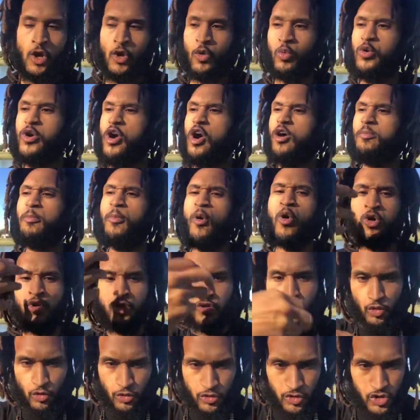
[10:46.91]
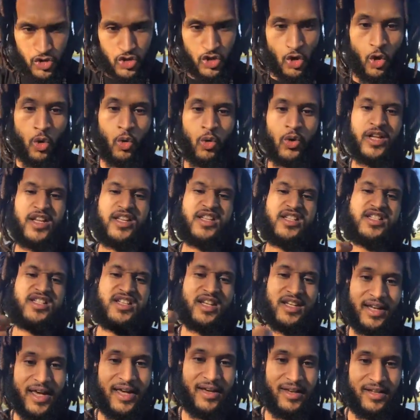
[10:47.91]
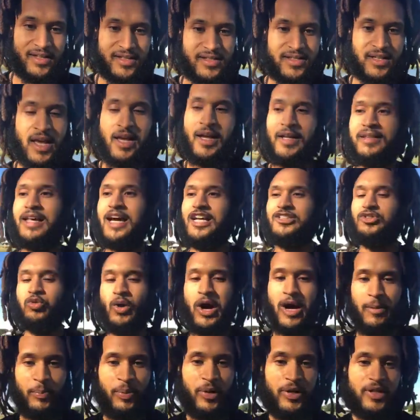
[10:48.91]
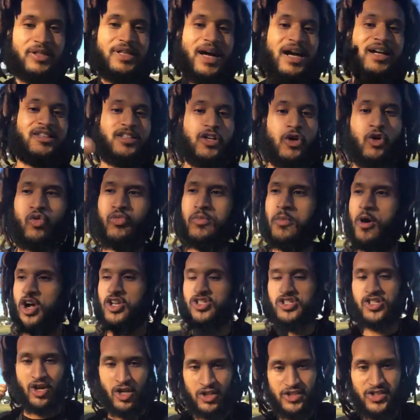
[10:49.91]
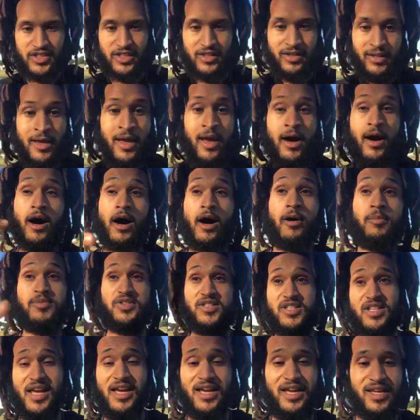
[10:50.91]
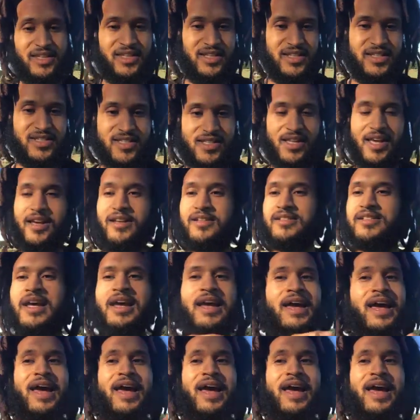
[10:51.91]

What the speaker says: We are born through the soul. It is genetics. That's why I put Dr. Umar Johnson up saying these things.